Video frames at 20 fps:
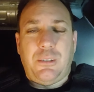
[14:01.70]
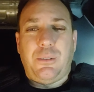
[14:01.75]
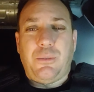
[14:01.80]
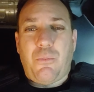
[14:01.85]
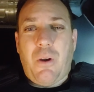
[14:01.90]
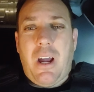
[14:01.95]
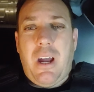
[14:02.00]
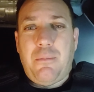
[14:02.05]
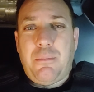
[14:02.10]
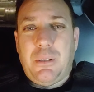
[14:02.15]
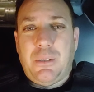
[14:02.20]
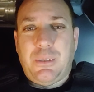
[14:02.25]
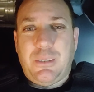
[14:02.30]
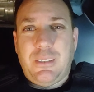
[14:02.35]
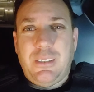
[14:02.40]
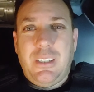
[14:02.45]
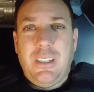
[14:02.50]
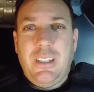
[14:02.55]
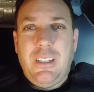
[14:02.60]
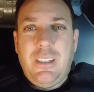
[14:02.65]

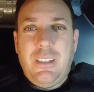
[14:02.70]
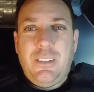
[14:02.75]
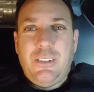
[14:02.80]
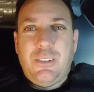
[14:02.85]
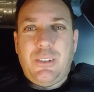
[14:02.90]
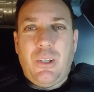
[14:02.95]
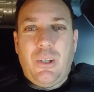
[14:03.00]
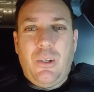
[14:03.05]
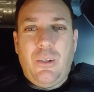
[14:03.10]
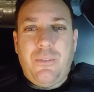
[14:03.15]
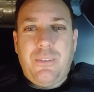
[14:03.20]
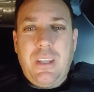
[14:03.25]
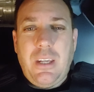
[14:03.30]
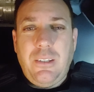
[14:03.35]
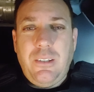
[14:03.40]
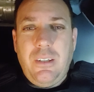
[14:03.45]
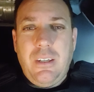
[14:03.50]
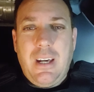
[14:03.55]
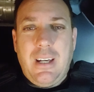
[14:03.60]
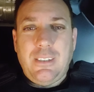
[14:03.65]
subscribers so
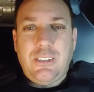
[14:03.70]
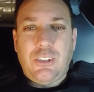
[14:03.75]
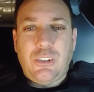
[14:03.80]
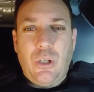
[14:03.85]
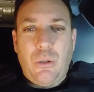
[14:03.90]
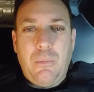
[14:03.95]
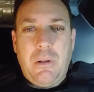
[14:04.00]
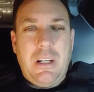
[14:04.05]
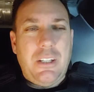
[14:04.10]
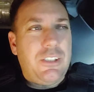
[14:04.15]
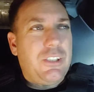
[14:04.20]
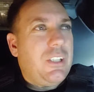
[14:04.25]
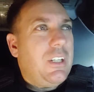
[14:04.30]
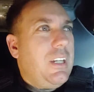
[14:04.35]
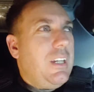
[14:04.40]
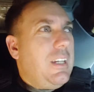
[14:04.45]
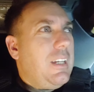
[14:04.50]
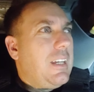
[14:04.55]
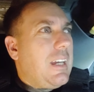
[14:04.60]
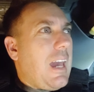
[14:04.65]
thank you guys so much
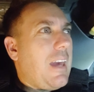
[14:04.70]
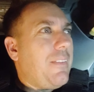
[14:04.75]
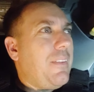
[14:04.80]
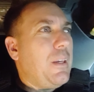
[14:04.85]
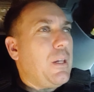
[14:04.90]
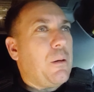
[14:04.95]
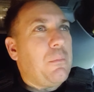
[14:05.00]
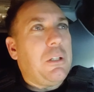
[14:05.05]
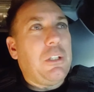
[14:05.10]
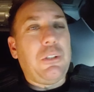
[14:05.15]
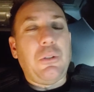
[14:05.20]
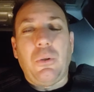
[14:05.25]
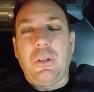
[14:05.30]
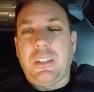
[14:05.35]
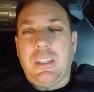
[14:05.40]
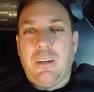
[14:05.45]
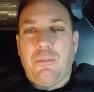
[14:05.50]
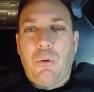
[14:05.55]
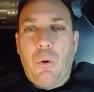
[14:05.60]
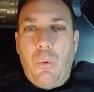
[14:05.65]
i think i'm gonna do
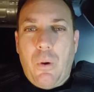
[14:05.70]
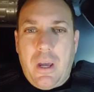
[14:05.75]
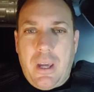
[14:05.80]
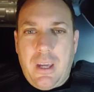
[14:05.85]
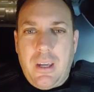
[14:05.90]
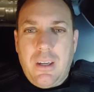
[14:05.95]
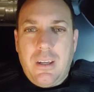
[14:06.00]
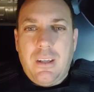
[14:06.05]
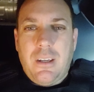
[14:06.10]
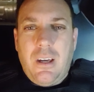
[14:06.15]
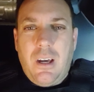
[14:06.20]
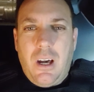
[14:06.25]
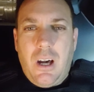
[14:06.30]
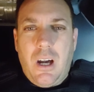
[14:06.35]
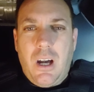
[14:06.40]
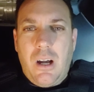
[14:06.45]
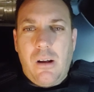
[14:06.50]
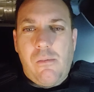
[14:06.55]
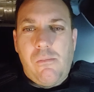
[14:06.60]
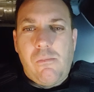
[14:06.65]
a giveaway
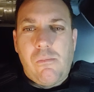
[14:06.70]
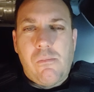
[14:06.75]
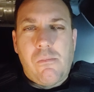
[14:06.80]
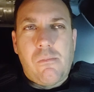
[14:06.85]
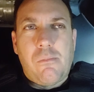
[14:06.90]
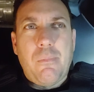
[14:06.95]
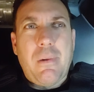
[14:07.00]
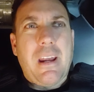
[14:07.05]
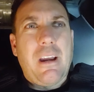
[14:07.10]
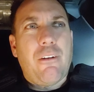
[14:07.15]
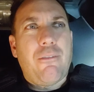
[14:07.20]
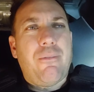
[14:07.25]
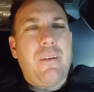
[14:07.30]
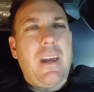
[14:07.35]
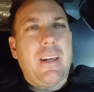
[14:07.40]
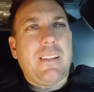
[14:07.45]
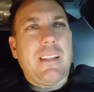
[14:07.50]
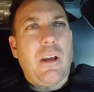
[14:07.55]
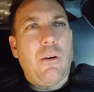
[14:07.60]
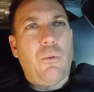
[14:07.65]
um, matter of
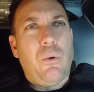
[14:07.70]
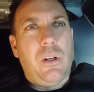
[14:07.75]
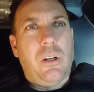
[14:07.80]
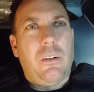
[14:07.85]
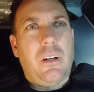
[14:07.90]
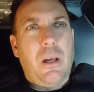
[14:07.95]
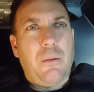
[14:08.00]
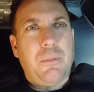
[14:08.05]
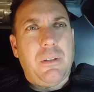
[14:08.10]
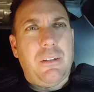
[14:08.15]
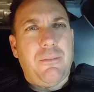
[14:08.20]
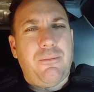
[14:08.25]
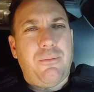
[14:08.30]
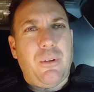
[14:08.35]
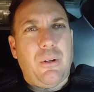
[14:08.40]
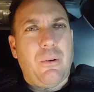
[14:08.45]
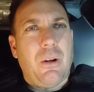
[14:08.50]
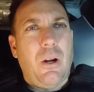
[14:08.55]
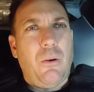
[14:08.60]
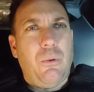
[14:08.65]
fact i will i'm gonna
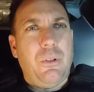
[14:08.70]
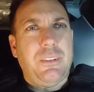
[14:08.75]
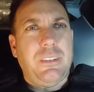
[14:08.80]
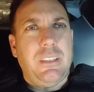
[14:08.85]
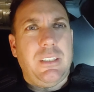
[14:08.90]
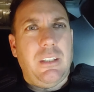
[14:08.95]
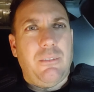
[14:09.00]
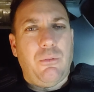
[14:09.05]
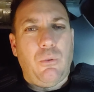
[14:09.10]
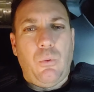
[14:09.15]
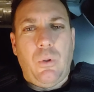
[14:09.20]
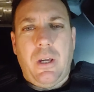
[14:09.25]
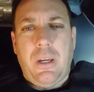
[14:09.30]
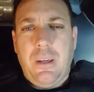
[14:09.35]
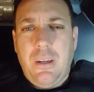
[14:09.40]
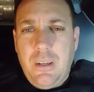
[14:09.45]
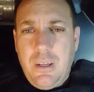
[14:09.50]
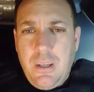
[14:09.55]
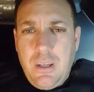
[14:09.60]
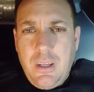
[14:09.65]
figure out what to give
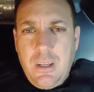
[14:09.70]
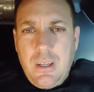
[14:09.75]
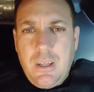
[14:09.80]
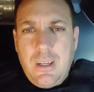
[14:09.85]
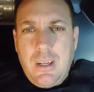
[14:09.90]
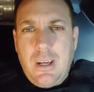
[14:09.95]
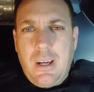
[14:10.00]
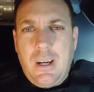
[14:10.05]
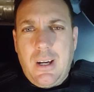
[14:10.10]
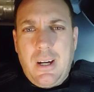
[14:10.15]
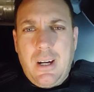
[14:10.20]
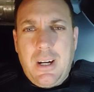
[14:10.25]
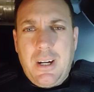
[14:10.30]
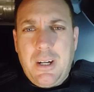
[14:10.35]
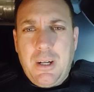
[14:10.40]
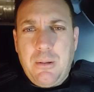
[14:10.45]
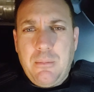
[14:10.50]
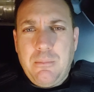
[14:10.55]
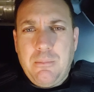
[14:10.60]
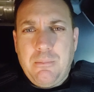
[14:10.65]
away
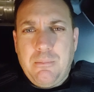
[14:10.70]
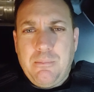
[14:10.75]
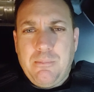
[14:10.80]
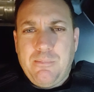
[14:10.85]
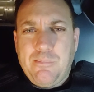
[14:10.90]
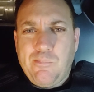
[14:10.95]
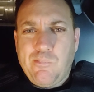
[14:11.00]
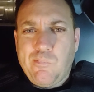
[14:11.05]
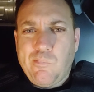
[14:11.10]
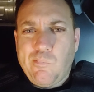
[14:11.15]
um,